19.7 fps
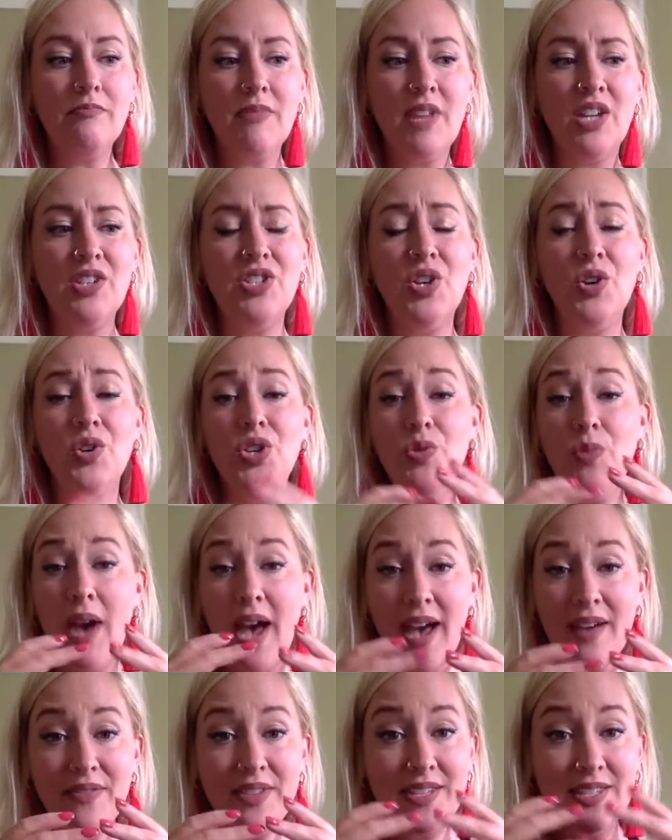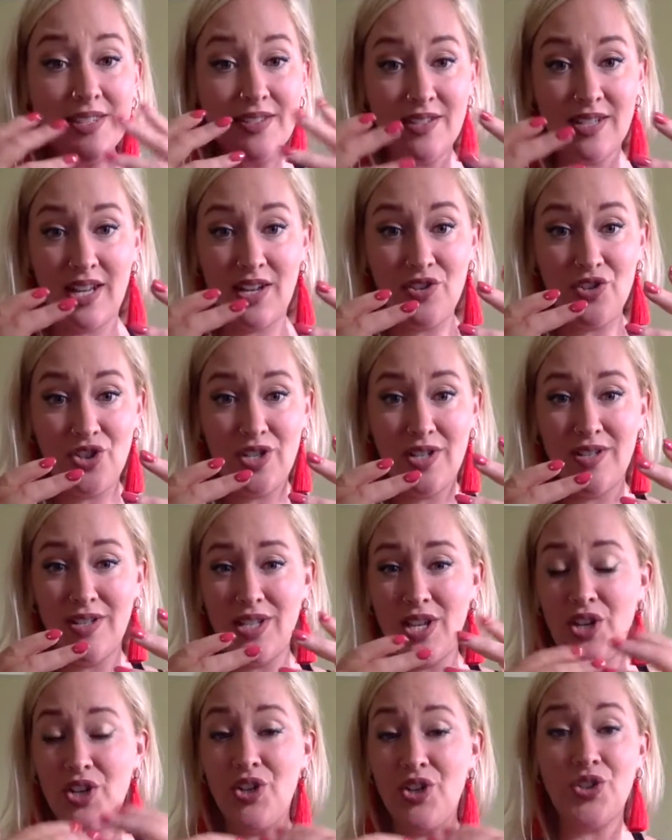So you have these intentions
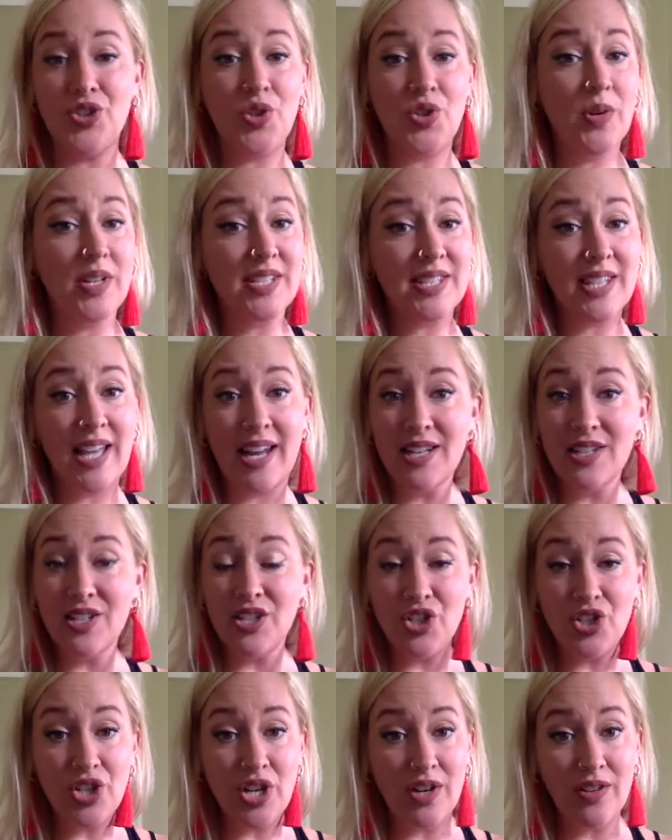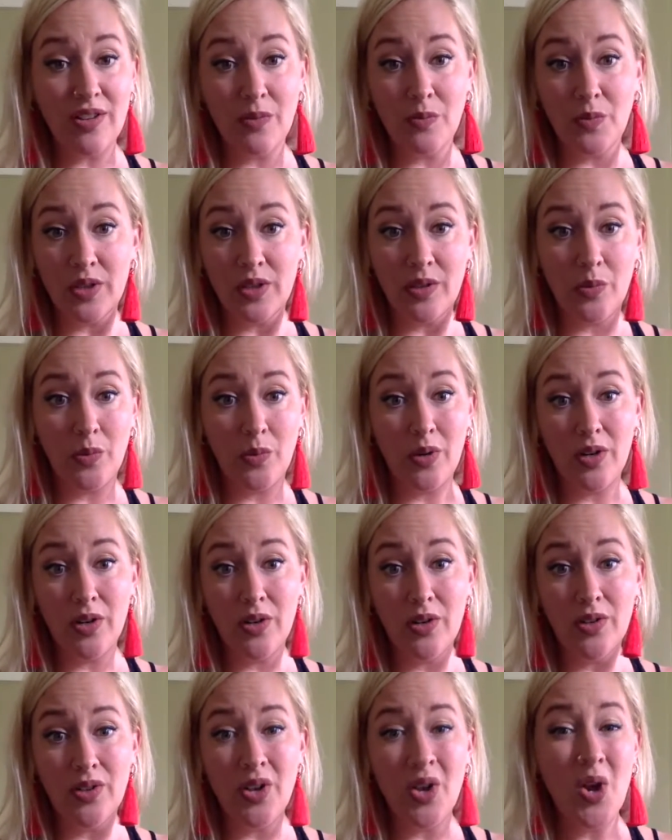and you're so excited to share them with the
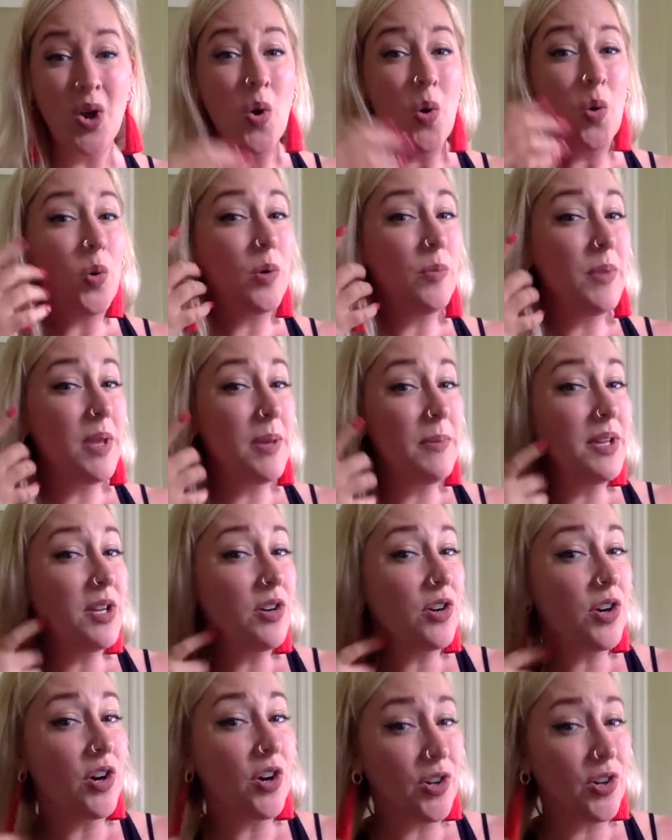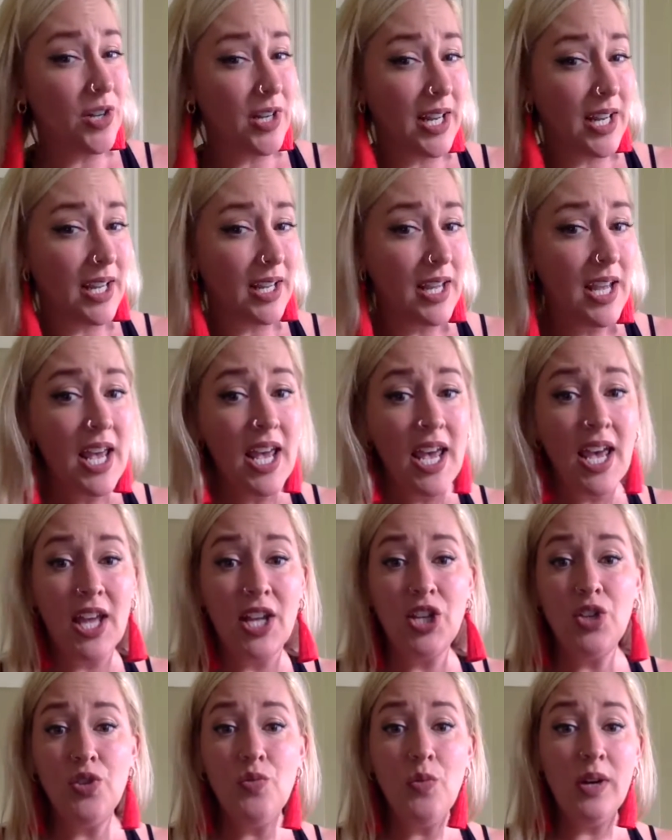world, or maybe you're hurting
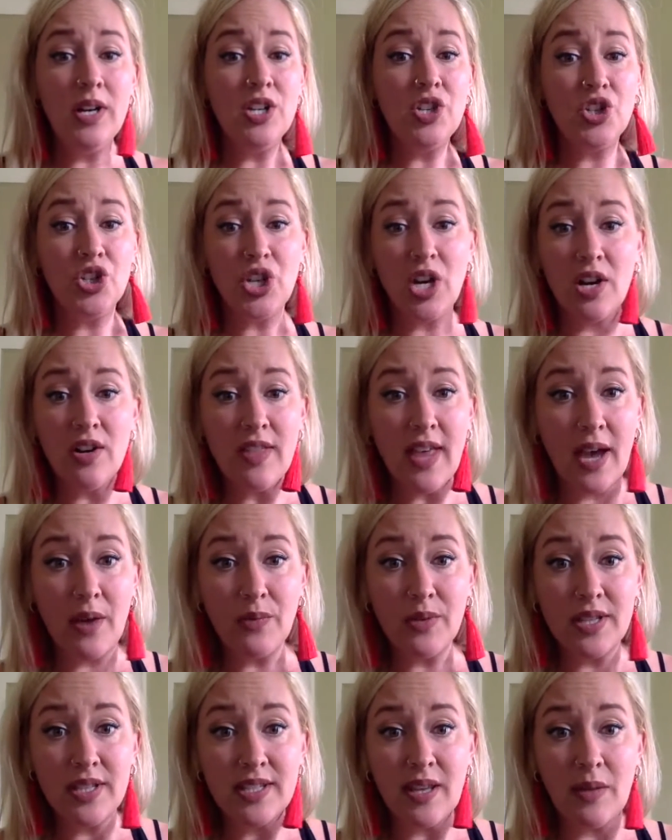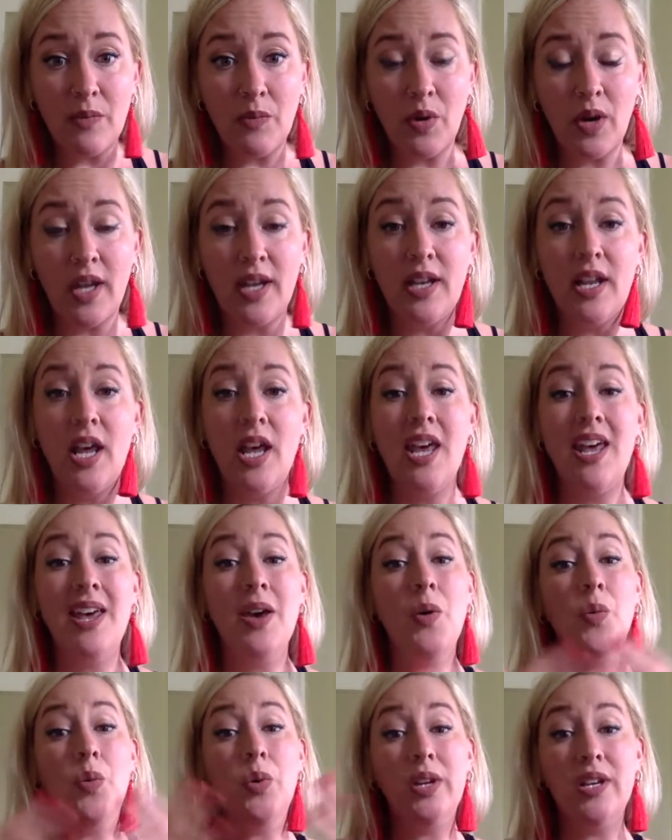and you want to share that with someone.
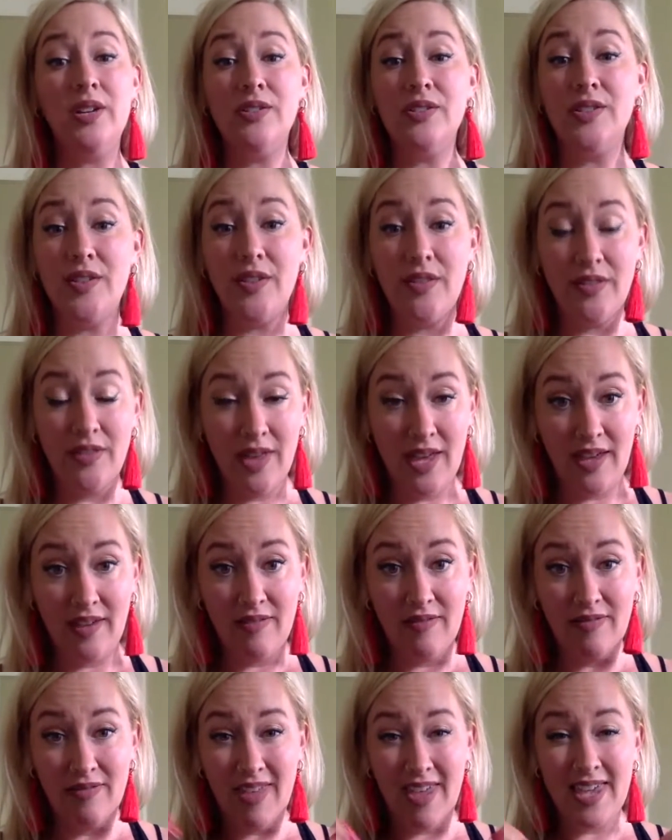Well, here's the thing.